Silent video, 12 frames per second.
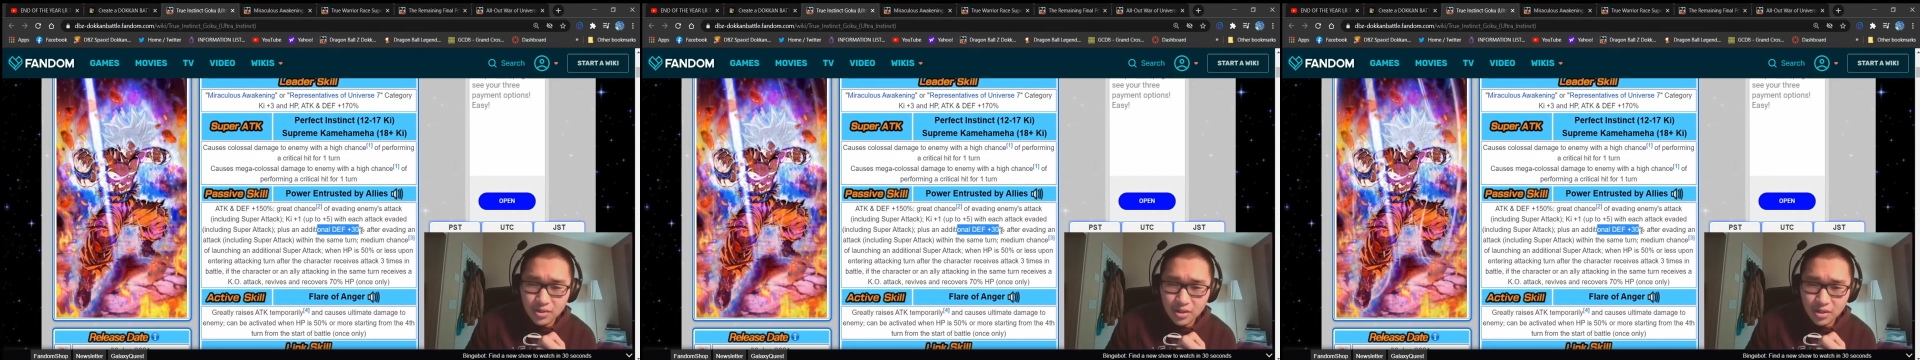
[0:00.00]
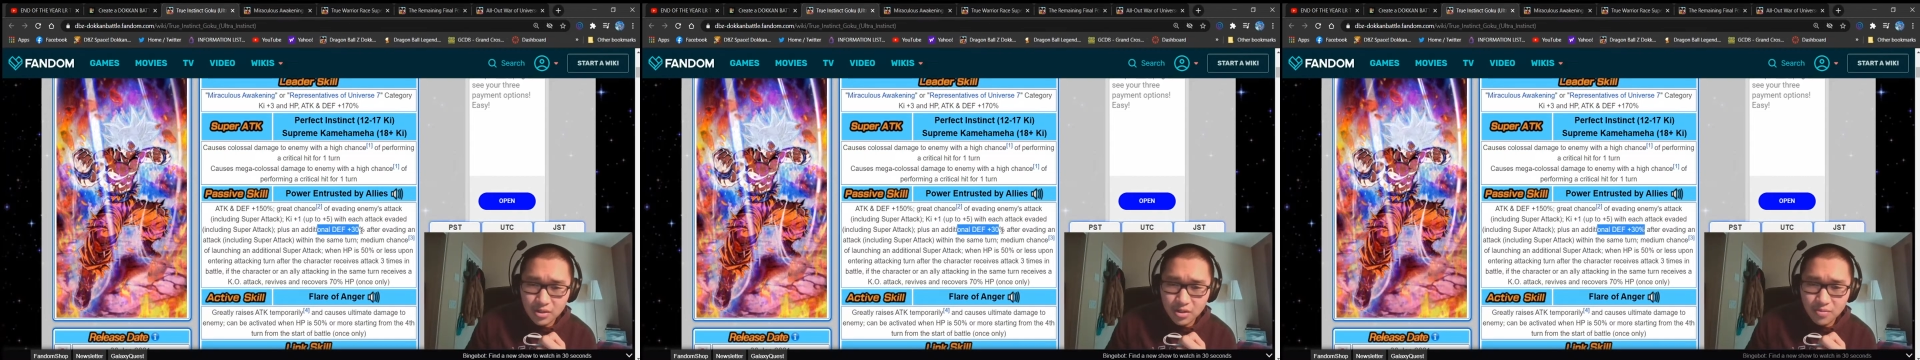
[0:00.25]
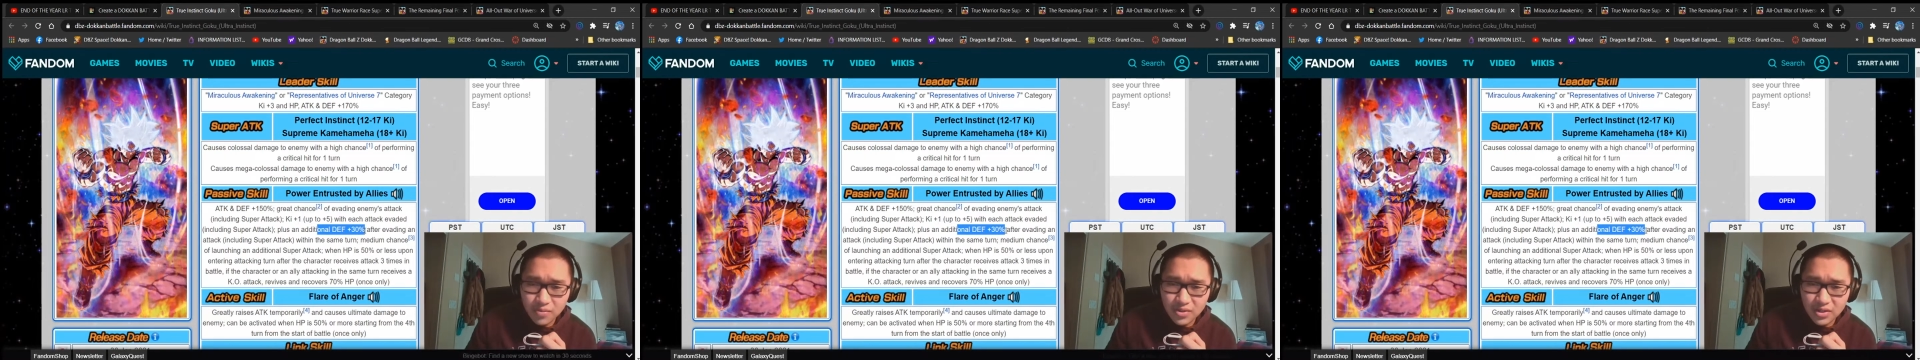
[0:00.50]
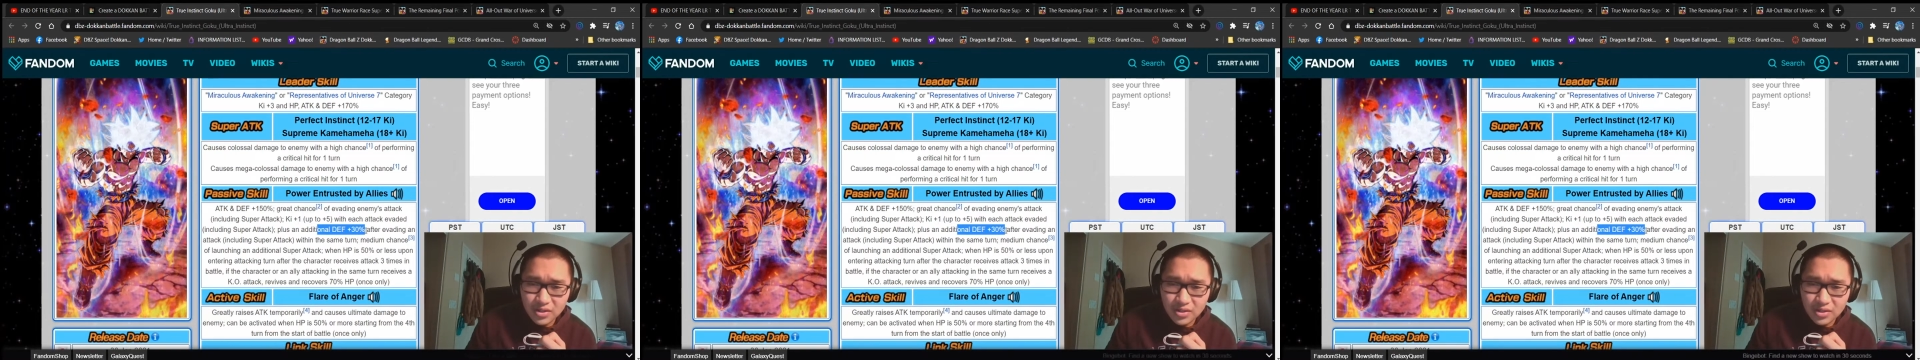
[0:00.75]

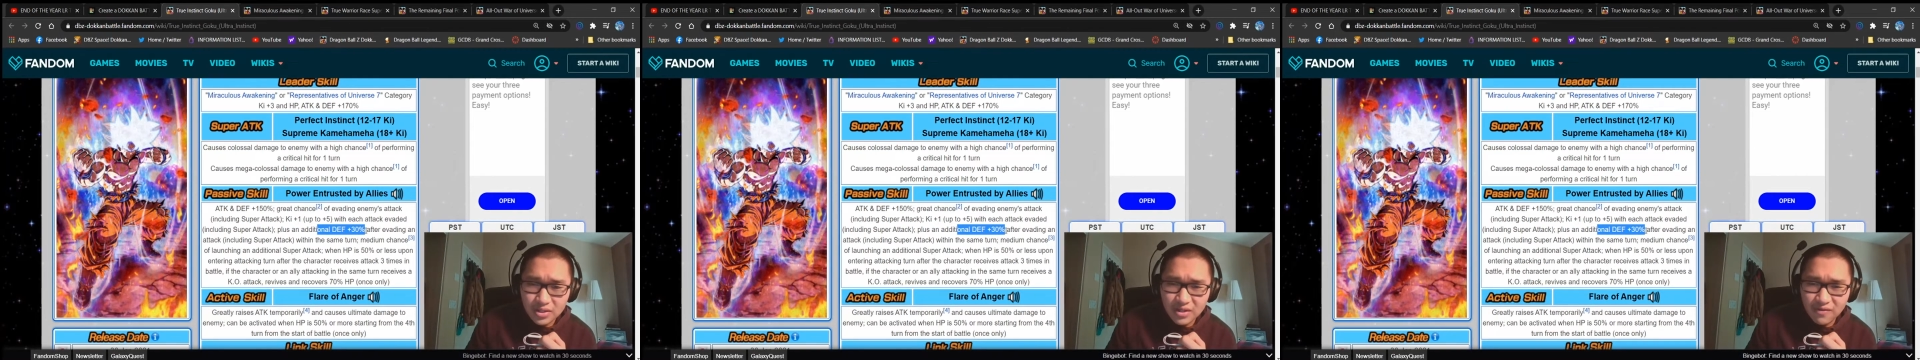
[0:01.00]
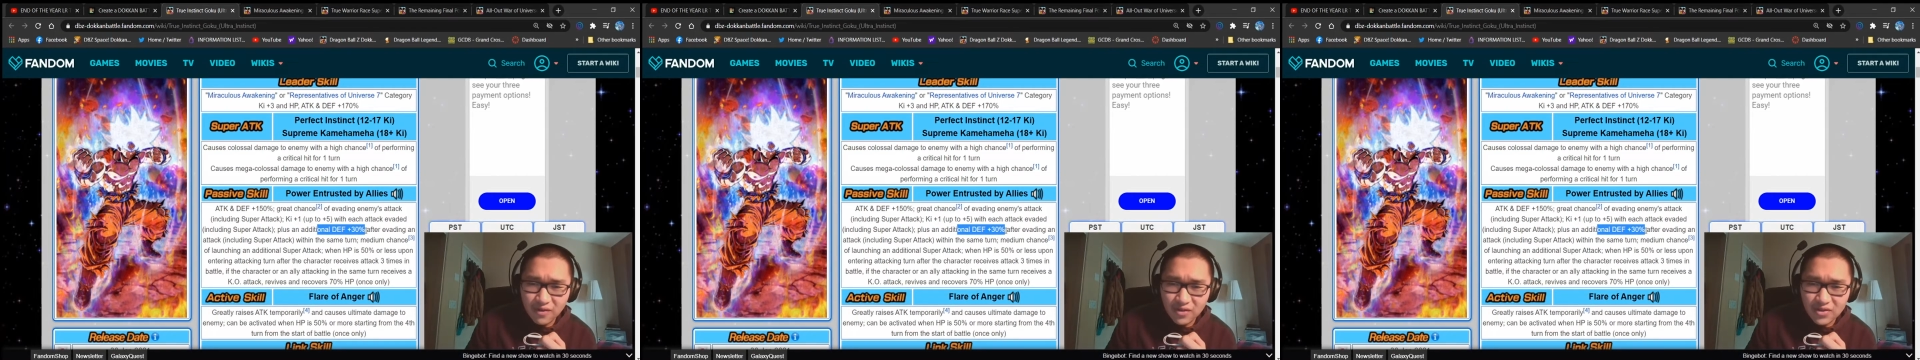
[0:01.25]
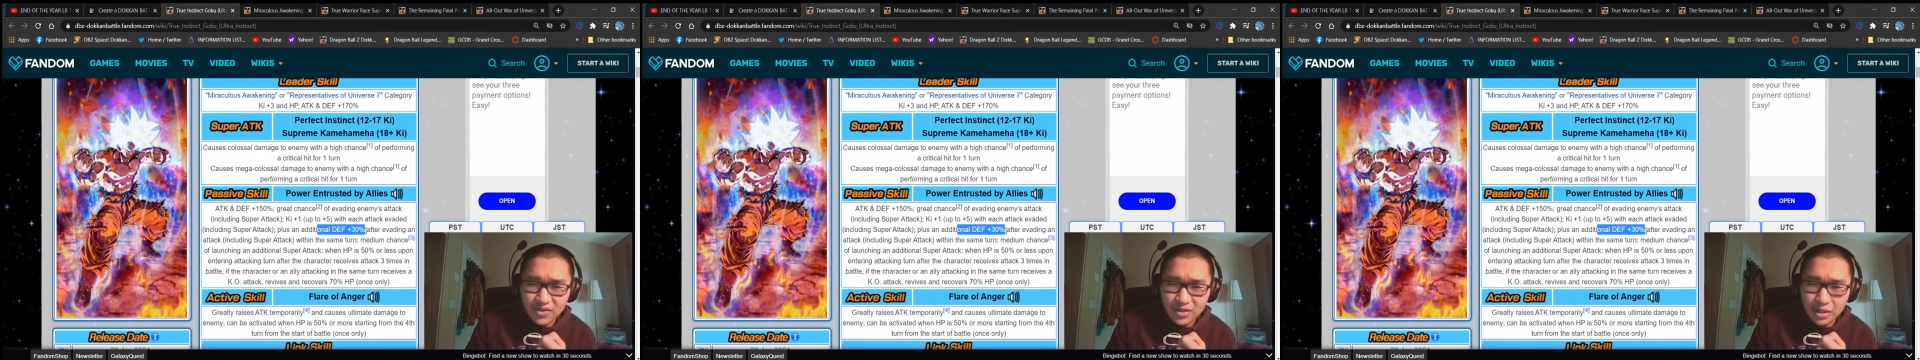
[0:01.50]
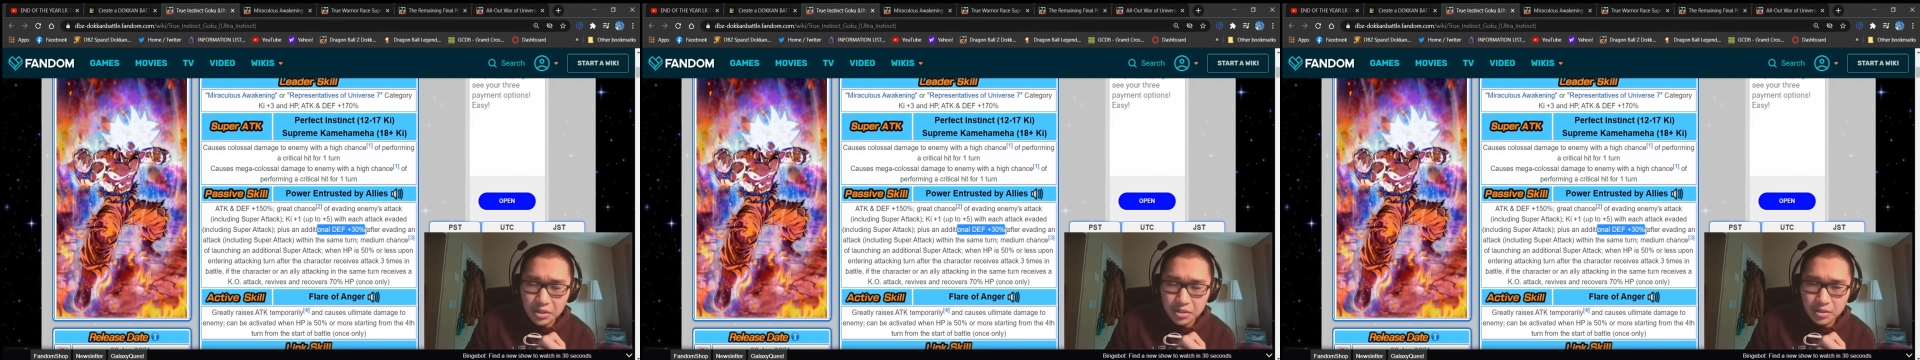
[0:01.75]
30% defense
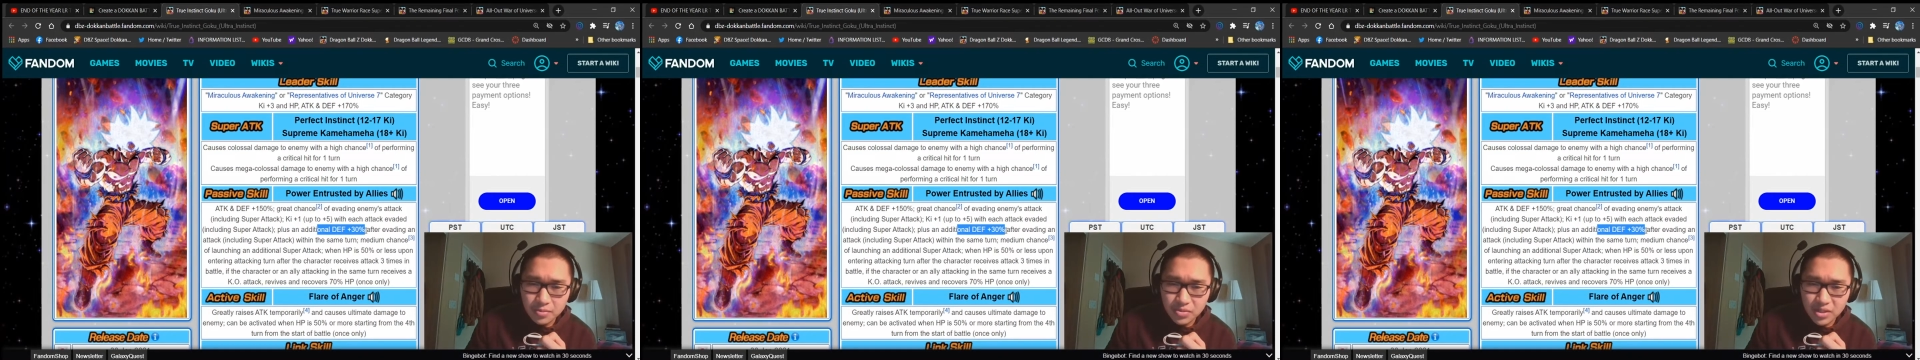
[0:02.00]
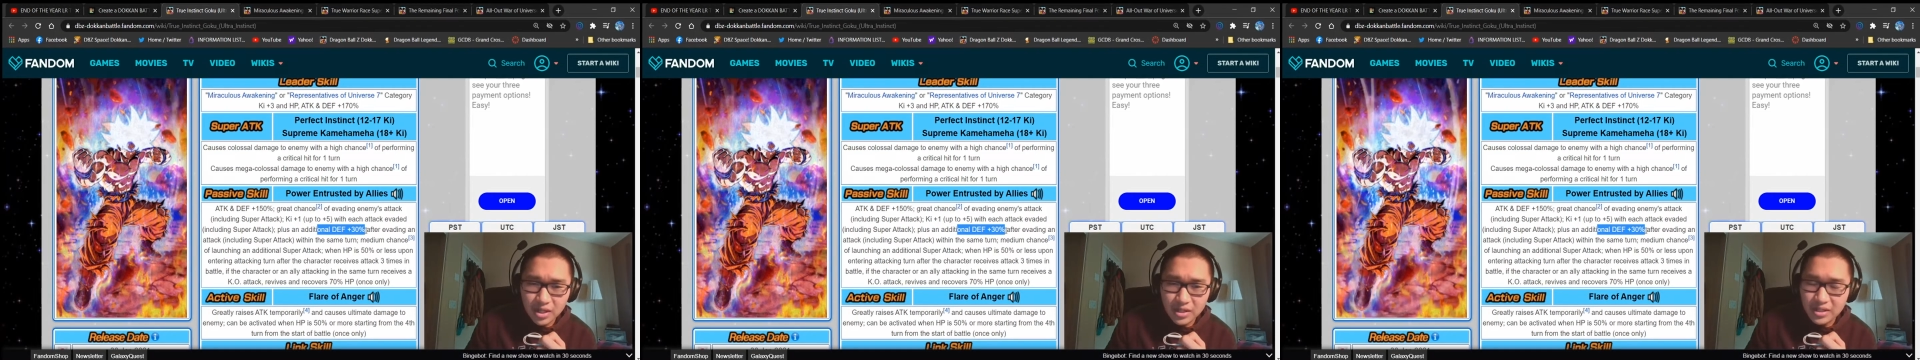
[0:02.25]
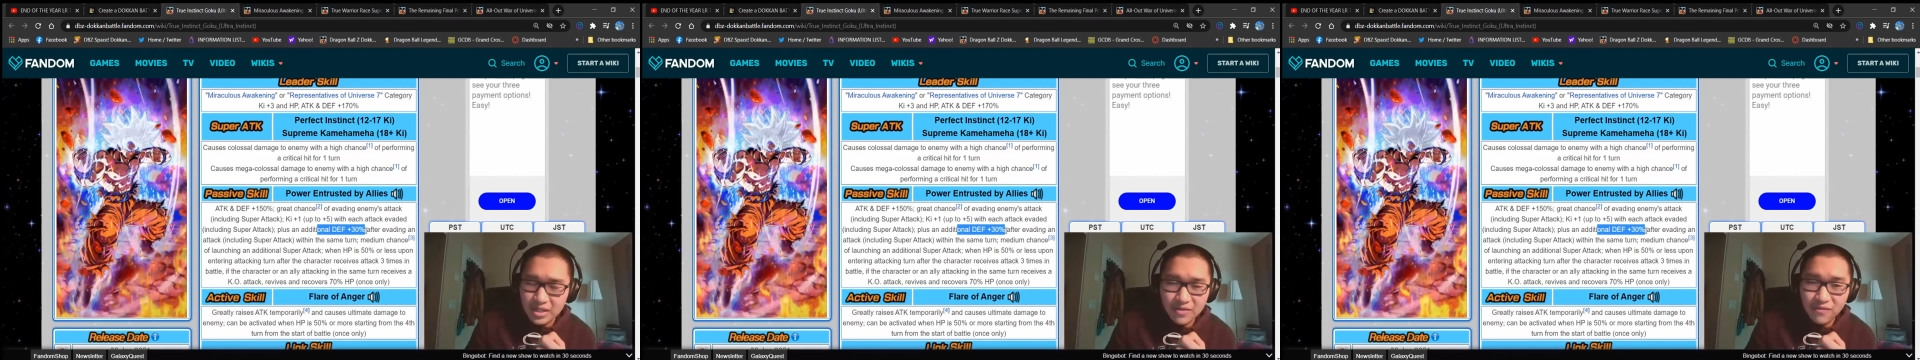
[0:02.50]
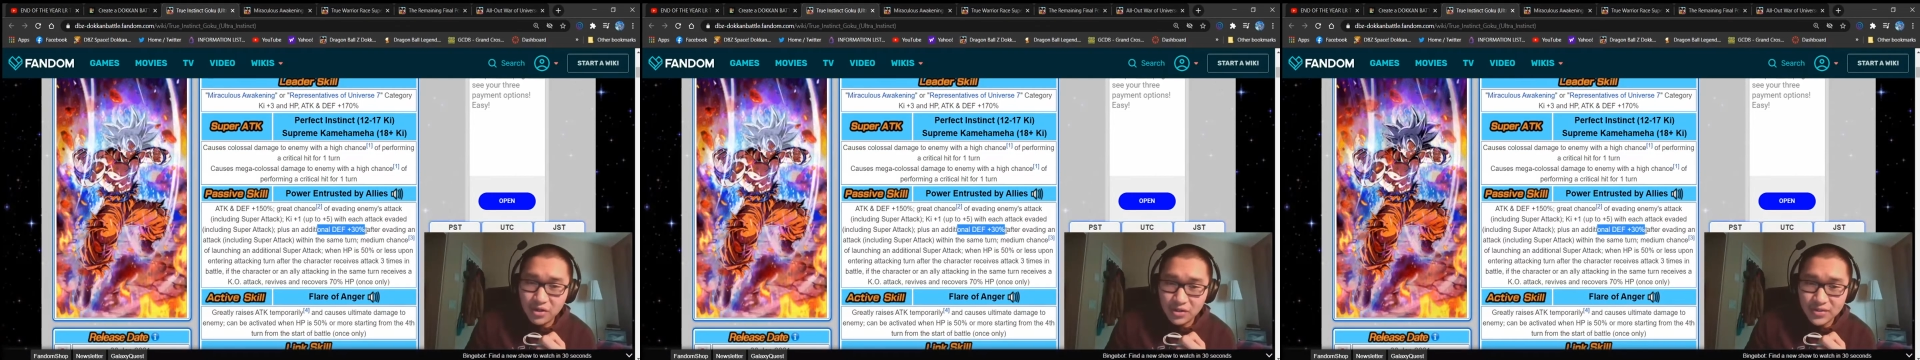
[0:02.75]
stack, and it's an
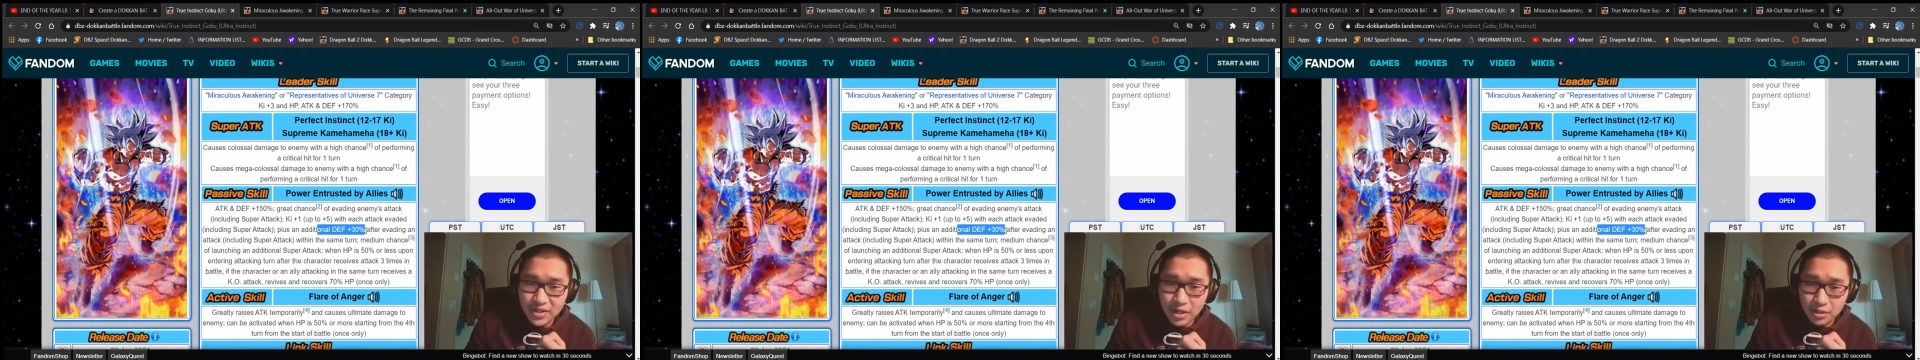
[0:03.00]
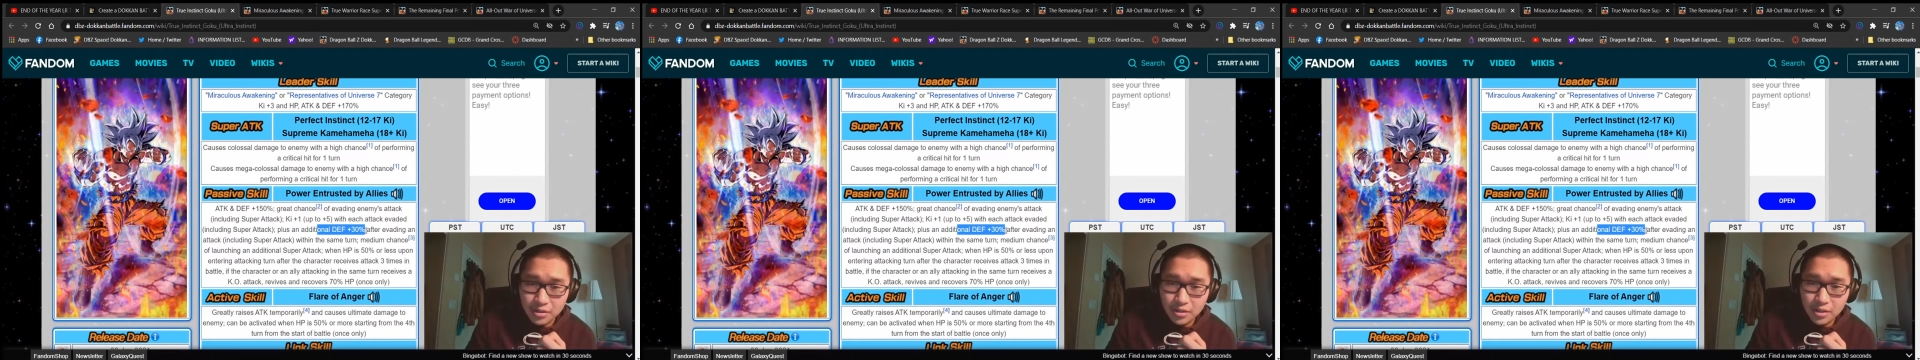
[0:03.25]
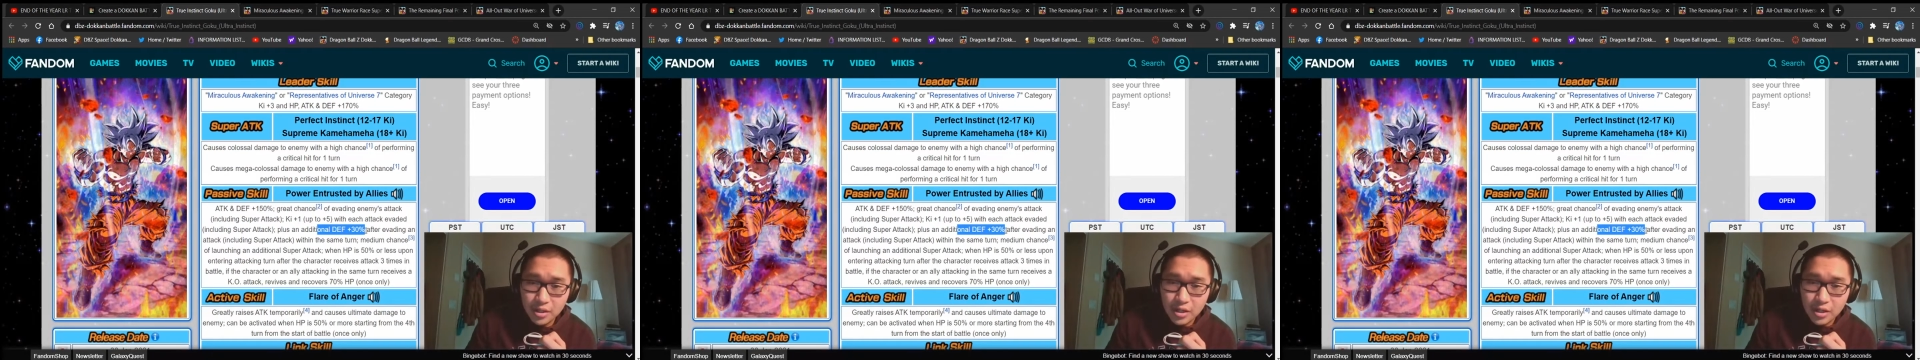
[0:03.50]
infinite stack.